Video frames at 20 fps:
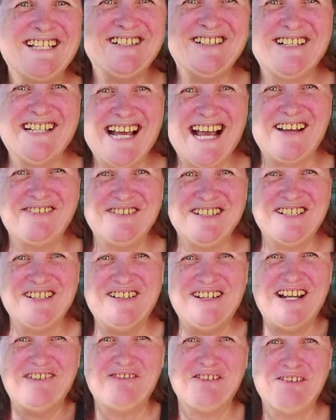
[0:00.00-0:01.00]
Good
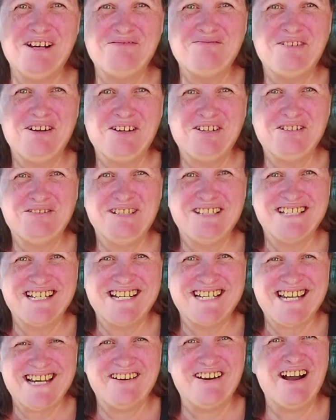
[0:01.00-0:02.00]
afternoon everyone, welcome to
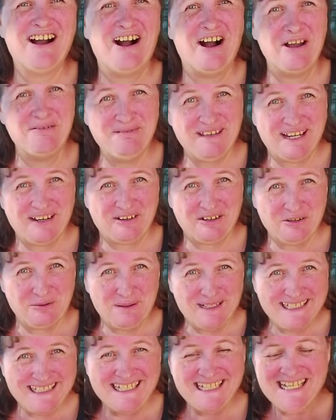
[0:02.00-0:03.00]
Gladiator. I'm
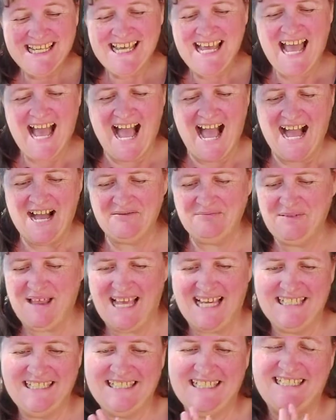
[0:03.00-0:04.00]
Gerwin,
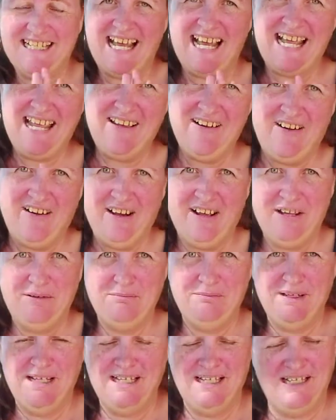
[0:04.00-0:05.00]
and today
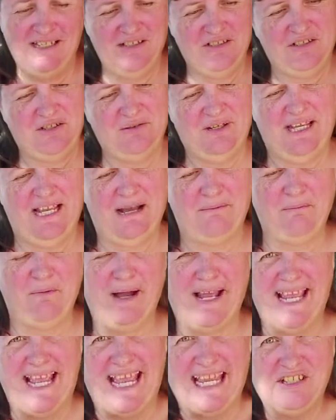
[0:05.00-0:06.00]
I'm doing up
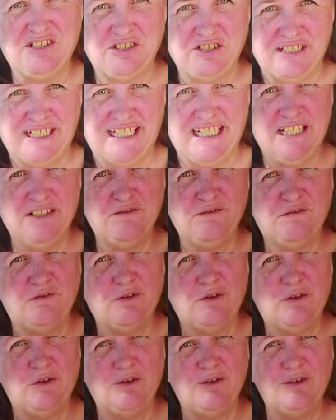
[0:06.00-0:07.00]
my entry
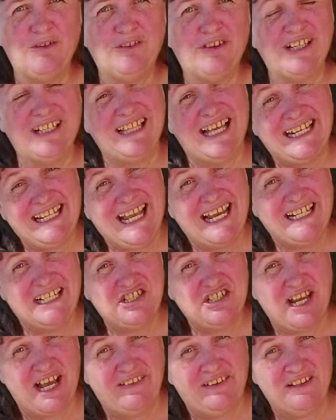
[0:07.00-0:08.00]
for the Gladiator
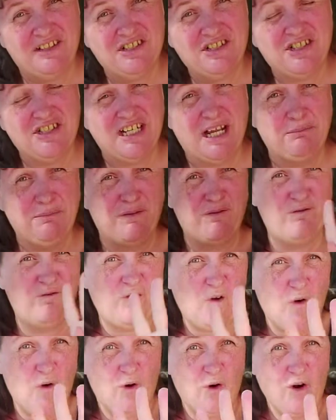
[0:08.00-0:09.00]
challenge number
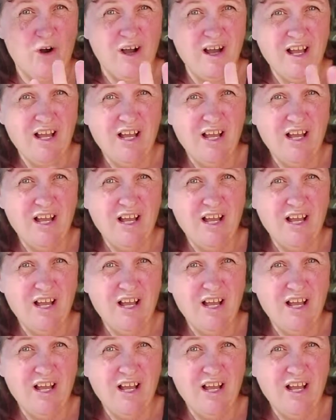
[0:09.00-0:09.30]
4